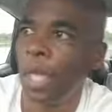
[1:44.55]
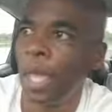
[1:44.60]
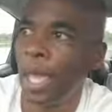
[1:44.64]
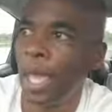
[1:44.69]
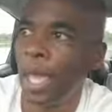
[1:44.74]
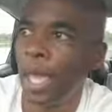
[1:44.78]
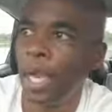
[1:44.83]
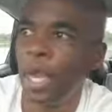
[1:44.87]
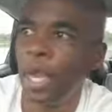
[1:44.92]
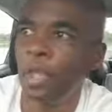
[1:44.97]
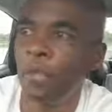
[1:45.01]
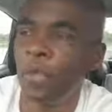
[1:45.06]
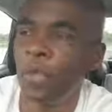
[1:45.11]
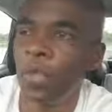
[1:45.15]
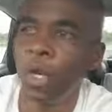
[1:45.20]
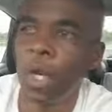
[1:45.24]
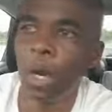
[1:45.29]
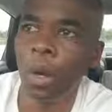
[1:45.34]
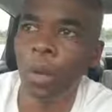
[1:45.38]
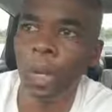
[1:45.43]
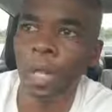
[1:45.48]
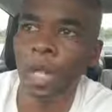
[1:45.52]
And if you
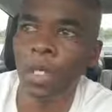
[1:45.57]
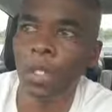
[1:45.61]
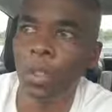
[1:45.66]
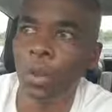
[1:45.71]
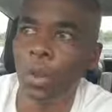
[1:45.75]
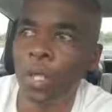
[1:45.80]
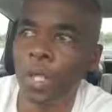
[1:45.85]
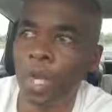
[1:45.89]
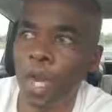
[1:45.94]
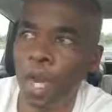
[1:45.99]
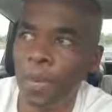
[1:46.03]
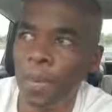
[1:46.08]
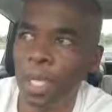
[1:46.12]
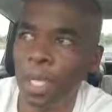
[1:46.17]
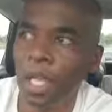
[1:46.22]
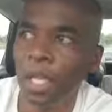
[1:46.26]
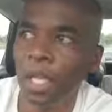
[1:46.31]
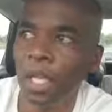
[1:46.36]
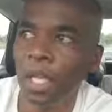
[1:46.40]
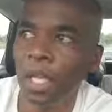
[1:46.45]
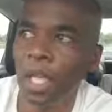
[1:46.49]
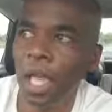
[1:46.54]
go into a
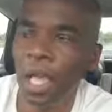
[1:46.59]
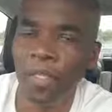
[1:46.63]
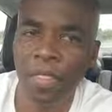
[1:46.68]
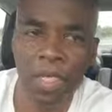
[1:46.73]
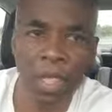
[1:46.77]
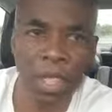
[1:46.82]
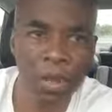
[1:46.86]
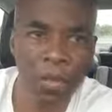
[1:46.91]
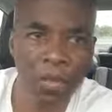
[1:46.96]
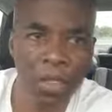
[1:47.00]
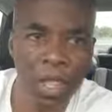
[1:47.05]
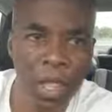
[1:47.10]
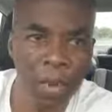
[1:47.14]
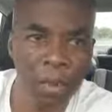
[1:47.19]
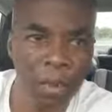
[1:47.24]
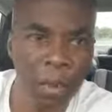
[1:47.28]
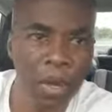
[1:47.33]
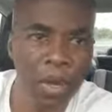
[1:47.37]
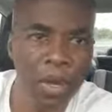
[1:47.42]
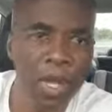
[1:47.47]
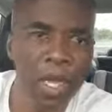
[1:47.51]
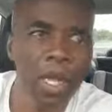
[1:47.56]
company and the
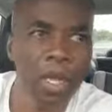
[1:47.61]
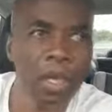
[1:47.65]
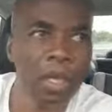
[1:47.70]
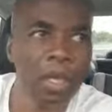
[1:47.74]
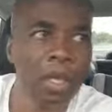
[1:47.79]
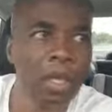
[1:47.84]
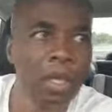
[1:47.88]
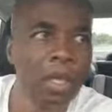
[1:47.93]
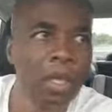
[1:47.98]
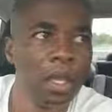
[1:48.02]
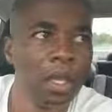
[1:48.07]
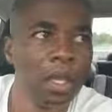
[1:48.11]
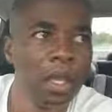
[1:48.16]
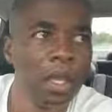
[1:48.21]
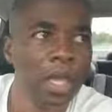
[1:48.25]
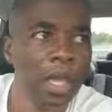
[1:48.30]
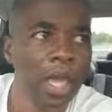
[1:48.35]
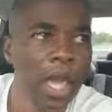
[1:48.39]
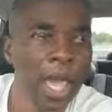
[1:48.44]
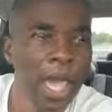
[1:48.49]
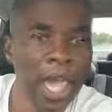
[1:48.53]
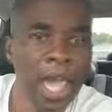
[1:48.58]
employee
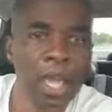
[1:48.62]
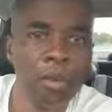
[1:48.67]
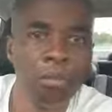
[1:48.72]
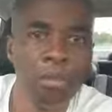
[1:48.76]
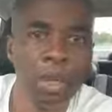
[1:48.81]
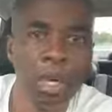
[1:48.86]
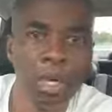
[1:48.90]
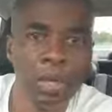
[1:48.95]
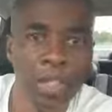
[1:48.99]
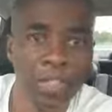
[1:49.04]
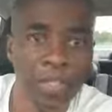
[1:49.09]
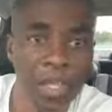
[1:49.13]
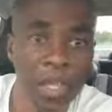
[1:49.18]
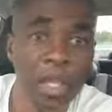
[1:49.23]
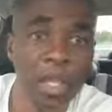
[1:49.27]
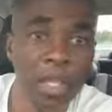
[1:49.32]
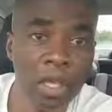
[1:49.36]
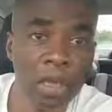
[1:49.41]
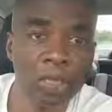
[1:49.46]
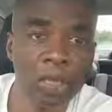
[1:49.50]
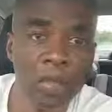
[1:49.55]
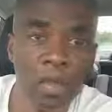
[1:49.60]
handbook that they
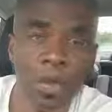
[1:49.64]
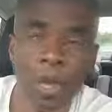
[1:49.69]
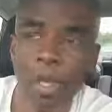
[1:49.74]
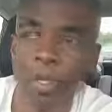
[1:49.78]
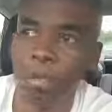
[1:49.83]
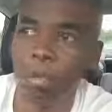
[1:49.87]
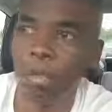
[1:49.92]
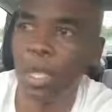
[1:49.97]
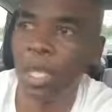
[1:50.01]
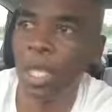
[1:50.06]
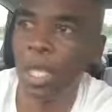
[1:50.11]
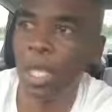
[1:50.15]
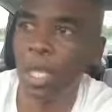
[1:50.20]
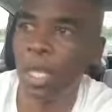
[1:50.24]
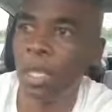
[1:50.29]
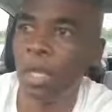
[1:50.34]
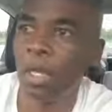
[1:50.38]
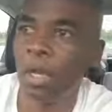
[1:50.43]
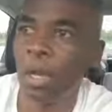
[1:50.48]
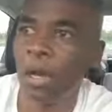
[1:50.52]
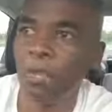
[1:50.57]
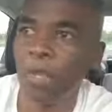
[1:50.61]
give you at the
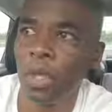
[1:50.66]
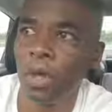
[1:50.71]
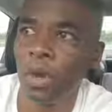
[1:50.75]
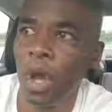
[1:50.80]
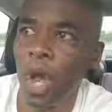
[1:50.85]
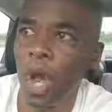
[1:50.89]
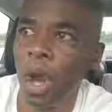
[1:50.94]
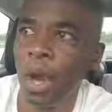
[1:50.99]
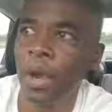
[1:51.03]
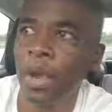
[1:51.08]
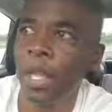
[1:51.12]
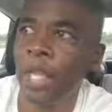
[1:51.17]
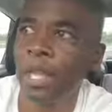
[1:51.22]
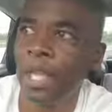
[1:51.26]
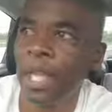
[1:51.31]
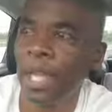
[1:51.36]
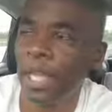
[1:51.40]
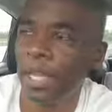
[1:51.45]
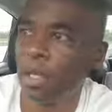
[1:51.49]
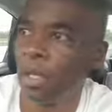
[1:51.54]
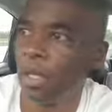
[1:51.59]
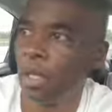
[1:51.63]
beginning of your hiring
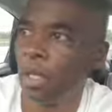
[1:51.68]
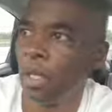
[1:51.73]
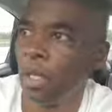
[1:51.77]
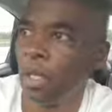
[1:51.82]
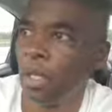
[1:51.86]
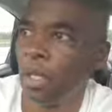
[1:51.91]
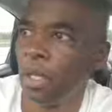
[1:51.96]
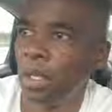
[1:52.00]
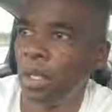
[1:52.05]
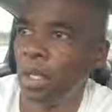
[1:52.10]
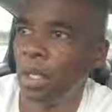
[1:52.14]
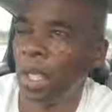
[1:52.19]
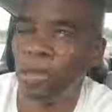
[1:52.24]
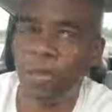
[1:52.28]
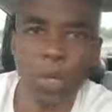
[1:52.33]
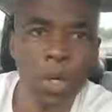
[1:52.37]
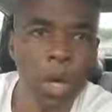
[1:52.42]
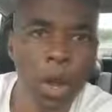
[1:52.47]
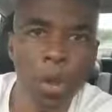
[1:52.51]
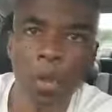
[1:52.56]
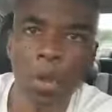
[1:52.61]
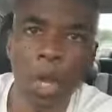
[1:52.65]
date, if
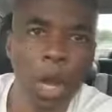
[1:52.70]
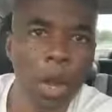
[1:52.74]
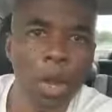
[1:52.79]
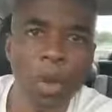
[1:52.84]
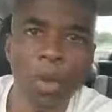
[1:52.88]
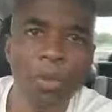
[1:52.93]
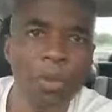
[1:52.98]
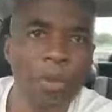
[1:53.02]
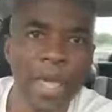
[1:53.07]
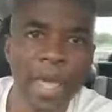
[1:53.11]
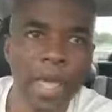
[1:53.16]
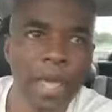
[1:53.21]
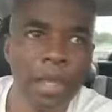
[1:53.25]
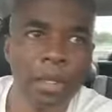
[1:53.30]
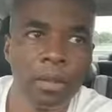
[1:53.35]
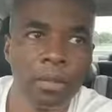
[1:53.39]
you don't learn that,